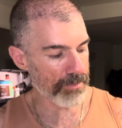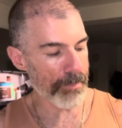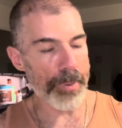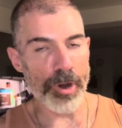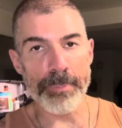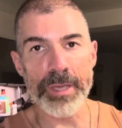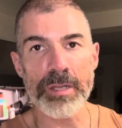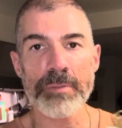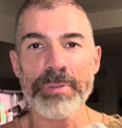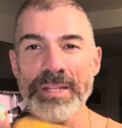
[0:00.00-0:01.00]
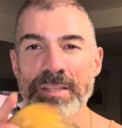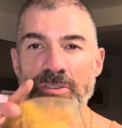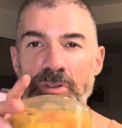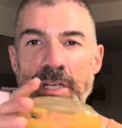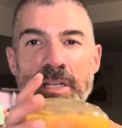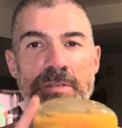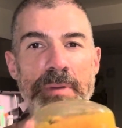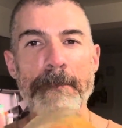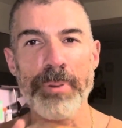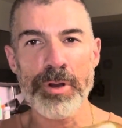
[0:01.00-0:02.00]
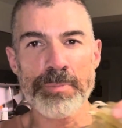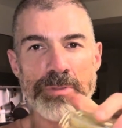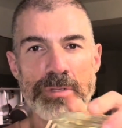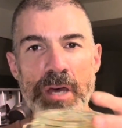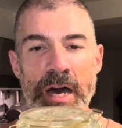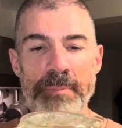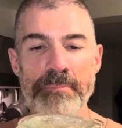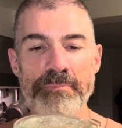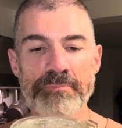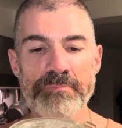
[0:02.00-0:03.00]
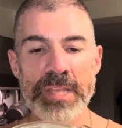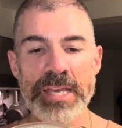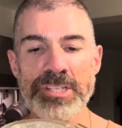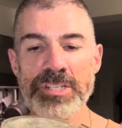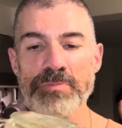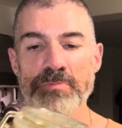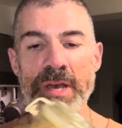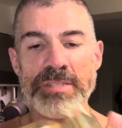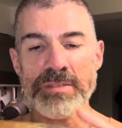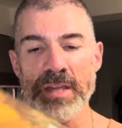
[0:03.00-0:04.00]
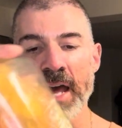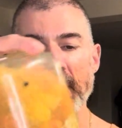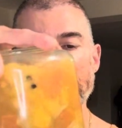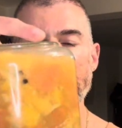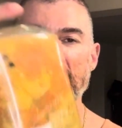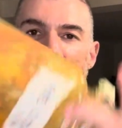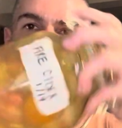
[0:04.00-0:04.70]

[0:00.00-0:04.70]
burp it, but it doesn't really need to be burped. It just makes, I just like to like